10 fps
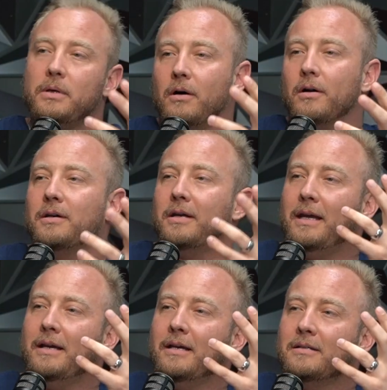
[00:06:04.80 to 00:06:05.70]
on.
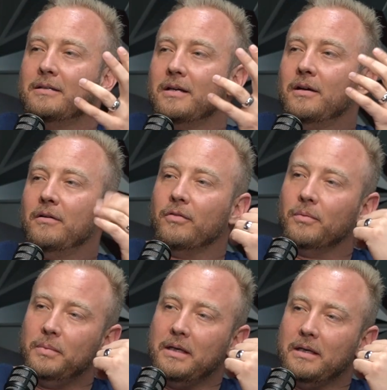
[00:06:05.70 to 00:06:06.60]
And for
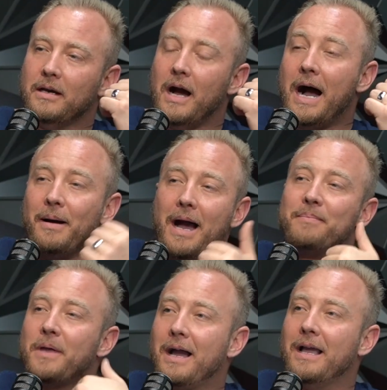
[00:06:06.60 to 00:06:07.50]
me,
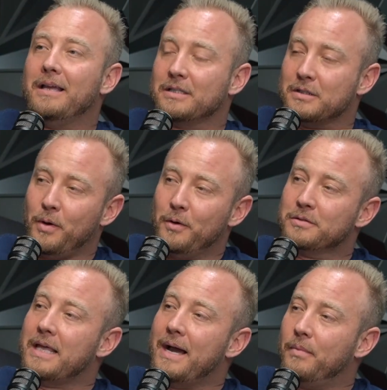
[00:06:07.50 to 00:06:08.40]
I'm not
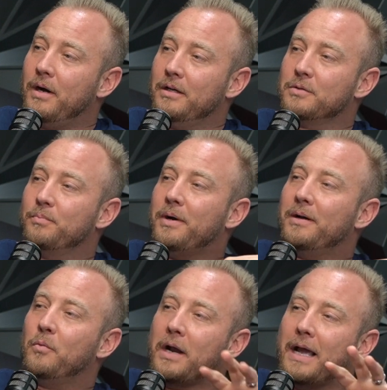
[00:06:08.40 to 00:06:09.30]
exposed that much,
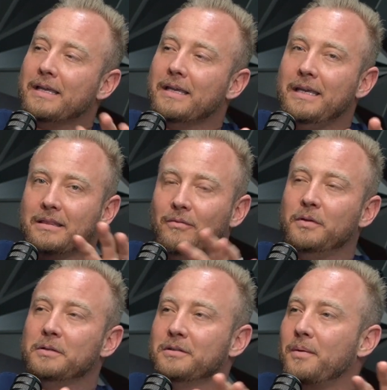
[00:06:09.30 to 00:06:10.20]
but when I hit the
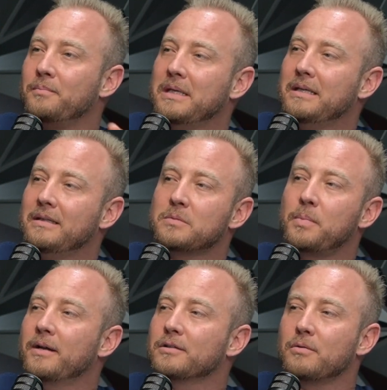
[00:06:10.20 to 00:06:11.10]
field and I'm meeting these
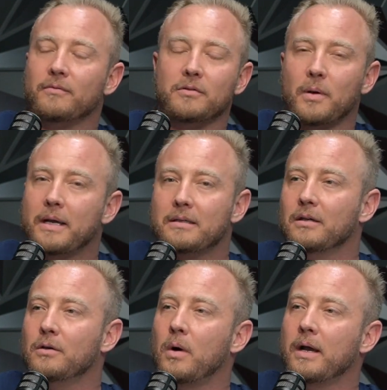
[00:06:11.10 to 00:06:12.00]
parents who have no
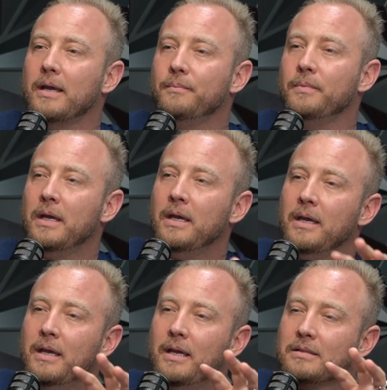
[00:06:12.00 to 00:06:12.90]
idea who I am,
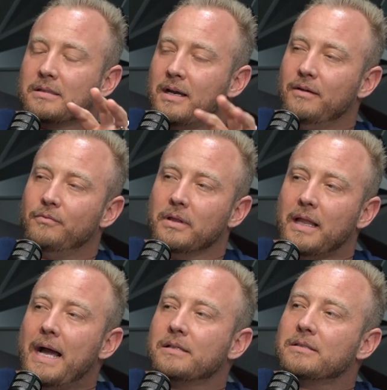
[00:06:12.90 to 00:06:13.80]
it's kind of
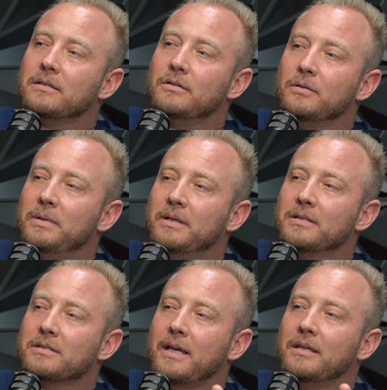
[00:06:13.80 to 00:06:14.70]
relaxing, dude,
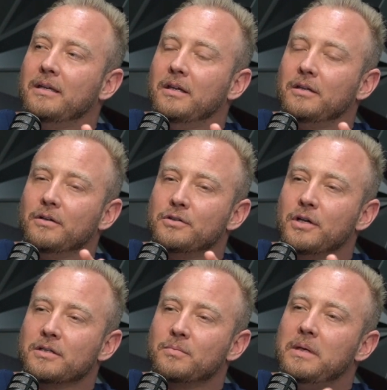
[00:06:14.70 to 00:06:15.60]
because like you're
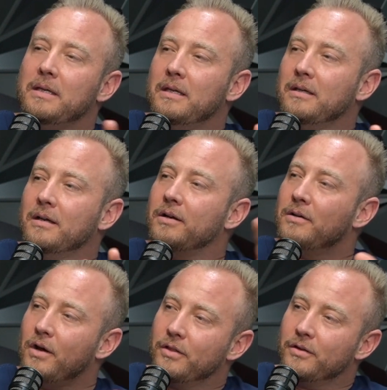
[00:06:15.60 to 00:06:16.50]
just meeting
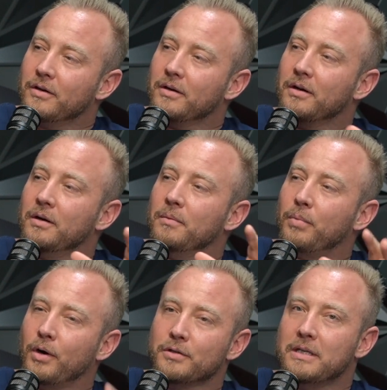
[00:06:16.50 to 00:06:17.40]
another
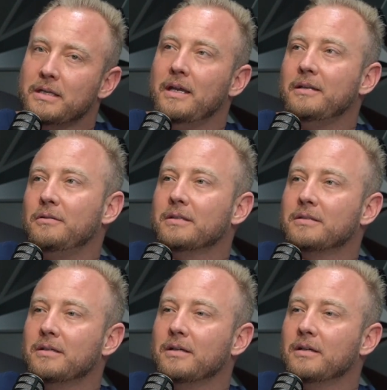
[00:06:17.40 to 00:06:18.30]
person and you get
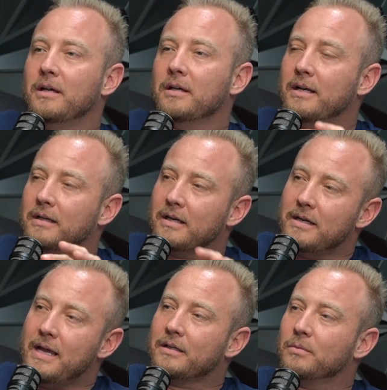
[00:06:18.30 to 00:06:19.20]
to kind of
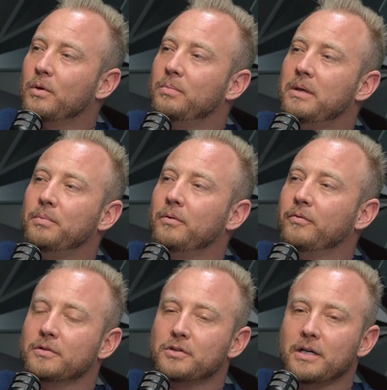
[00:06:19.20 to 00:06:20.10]
connect with people
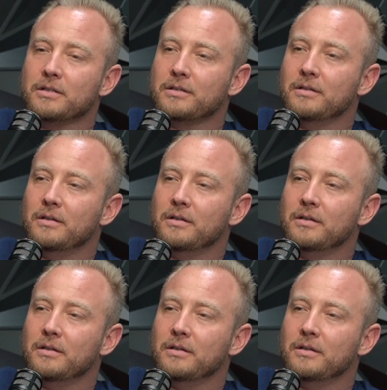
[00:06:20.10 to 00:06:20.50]
for just